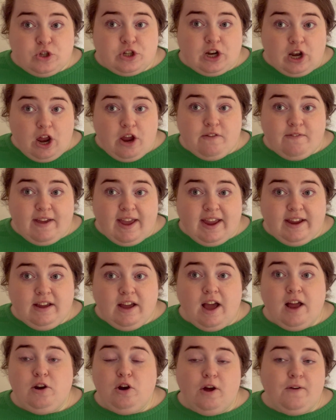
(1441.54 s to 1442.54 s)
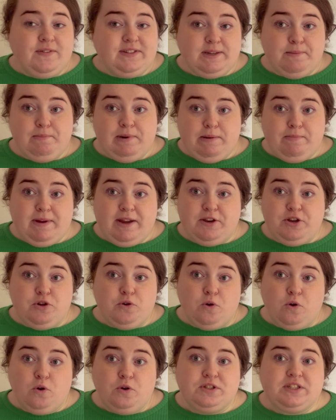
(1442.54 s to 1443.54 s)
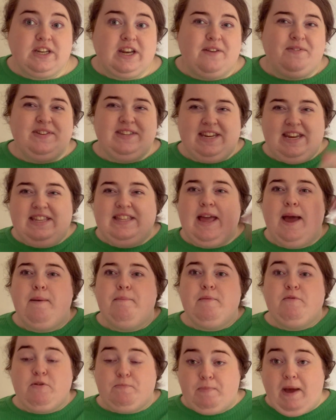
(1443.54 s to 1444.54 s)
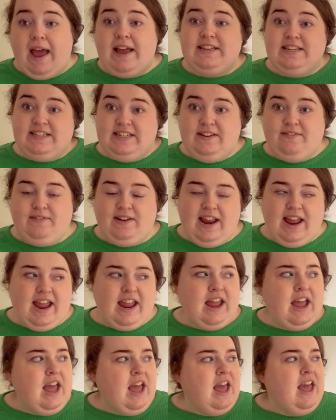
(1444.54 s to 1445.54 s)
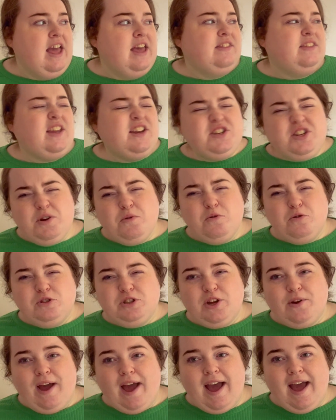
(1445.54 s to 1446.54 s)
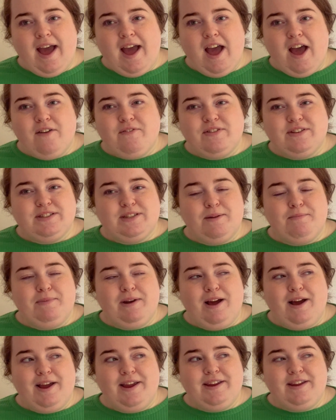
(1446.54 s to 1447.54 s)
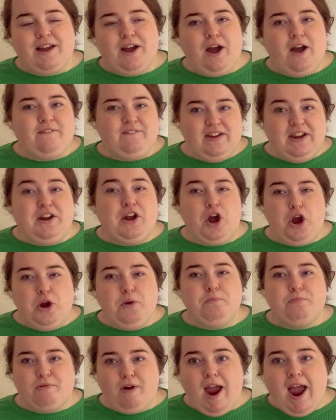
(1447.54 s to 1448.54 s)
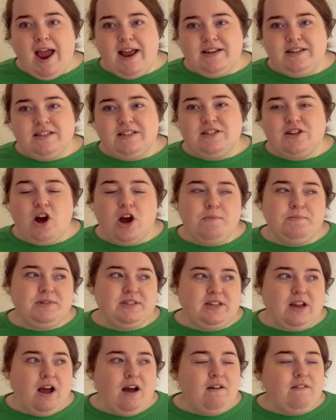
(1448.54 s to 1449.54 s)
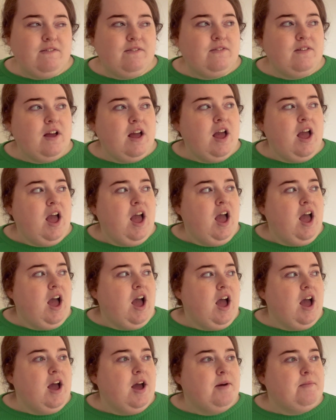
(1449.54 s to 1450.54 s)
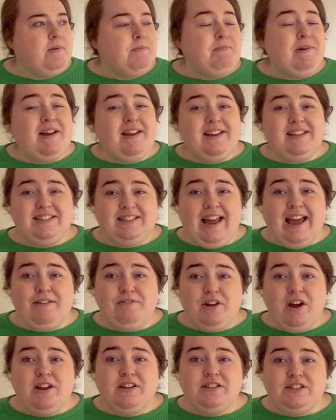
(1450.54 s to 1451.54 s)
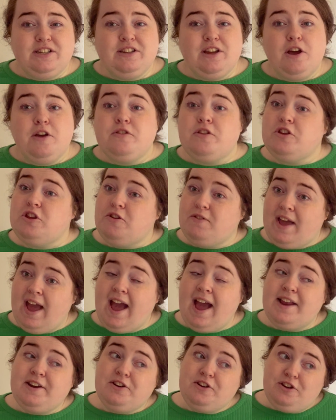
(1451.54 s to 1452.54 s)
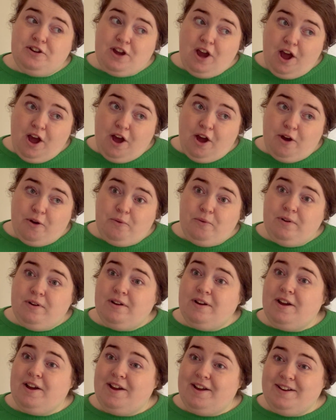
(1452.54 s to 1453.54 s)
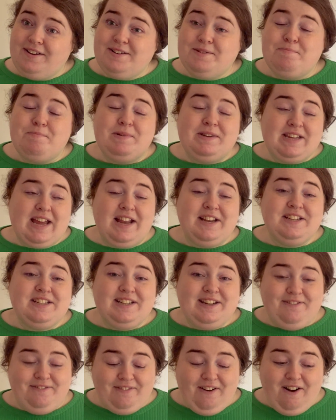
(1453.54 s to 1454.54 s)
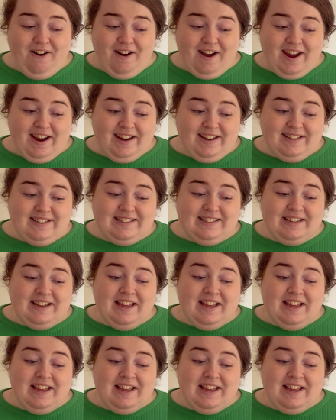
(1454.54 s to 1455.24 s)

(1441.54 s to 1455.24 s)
clothing, a lot of Simply Be and Yours, and I've seen them repetitively. They do also have some like, I think, own brand type stuff. But it's now nice to know that you can go and potentially find